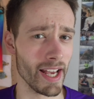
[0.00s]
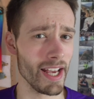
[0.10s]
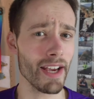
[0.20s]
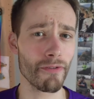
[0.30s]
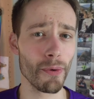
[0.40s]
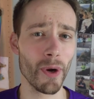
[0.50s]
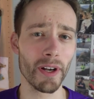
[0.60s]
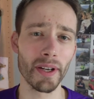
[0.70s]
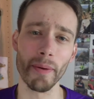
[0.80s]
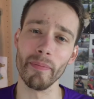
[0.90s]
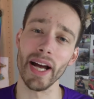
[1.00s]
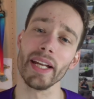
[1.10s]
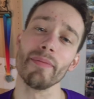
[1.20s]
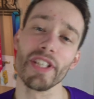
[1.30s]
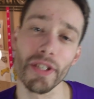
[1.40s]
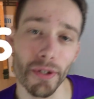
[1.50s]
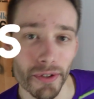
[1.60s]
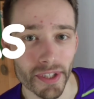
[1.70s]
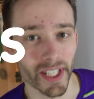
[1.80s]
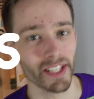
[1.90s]
Hey everyone, my name is
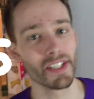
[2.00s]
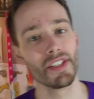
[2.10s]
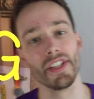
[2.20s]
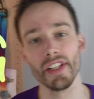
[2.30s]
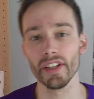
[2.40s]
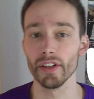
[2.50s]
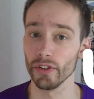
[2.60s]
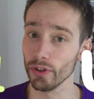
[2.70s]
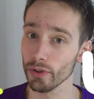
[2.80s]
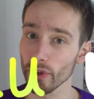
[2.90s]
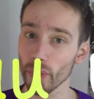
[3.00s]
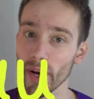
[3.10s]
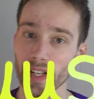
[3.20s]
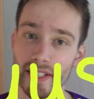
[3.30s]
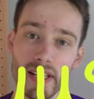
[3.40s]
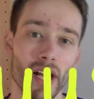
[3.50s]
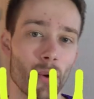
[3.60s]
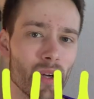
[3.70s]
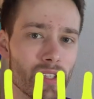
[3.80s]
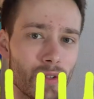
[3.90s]
Hughes, that's G-U-U-S,
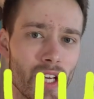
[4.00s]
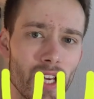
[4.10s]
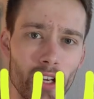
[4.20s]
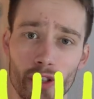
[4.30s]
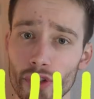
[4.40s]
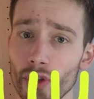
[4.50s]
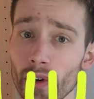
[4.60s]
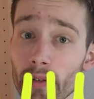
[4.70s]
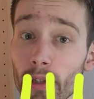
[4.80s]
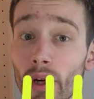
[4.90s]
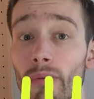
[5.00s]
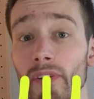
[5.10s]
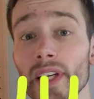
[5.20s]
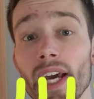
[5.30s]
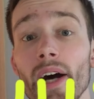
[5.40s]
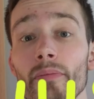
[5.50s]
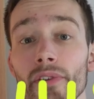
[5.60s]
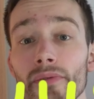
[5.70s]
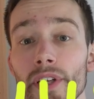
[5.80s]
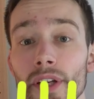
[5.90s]
with today a short but hopefully
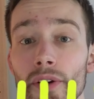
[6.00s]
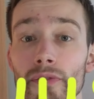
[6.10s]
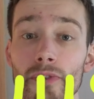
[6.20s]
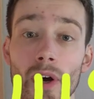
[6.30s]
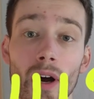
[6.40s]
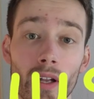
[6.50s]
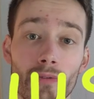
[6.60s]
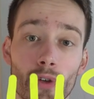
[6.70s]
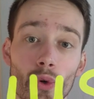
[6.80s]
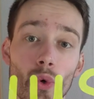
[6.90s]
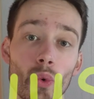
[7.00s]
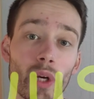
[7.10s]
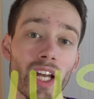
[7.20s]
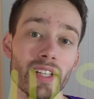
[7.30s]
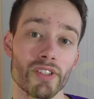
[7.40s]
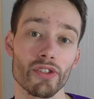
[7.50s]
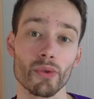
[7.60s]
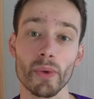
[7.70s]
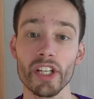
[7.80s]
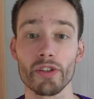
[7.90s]
helpful video for all of you who would like to
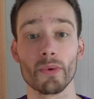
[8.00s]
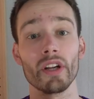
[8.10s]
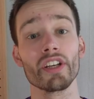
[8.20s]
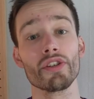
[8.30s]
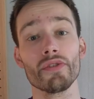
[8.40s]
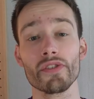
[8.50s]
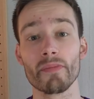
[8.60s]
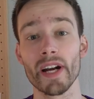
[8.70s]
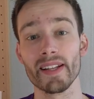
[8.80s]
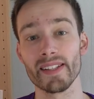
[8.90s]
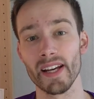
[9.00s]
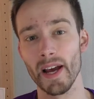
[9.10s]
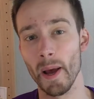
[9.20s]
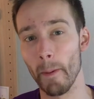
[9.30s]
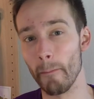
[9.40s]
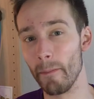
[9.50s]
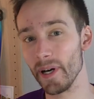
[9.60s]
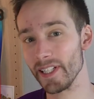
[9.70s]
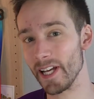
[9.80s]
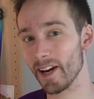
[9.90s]
switch running shoes brand,
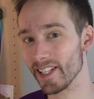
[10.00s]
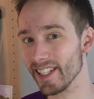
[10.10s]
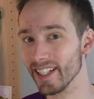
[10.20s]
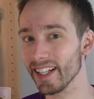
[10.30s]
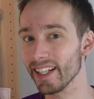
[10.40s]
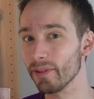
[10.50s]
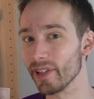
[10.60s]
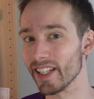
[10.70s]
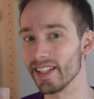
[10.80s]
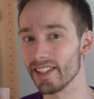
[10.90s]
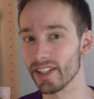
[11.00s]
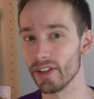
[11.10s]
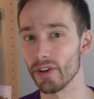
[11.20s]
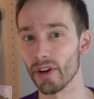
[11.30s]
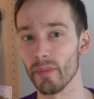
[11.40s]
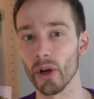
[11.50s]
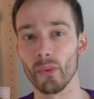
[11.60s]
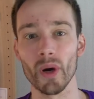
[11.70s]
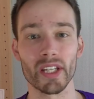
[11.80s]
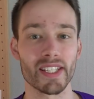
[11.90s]
but are still a little bit insecure
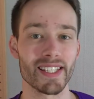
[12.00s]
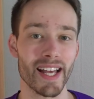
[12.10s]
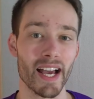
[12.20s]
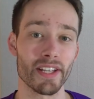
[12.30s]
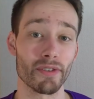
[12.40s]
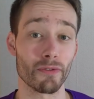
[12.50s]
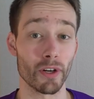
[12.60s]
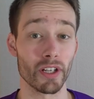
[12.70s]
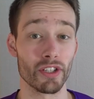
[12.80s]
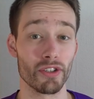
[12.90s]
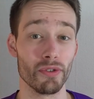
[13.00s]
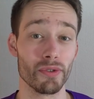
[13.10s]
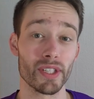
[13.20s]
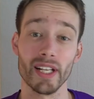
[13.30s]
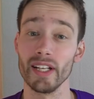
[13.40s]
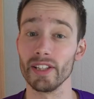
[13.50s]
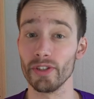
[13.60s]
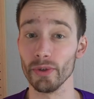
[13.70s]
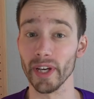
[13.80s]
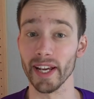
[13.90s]
about what size of running shoes
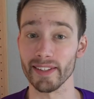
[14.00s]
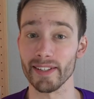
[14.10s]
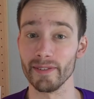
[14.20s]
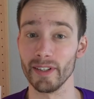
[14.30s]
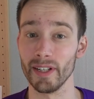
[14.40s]
to get.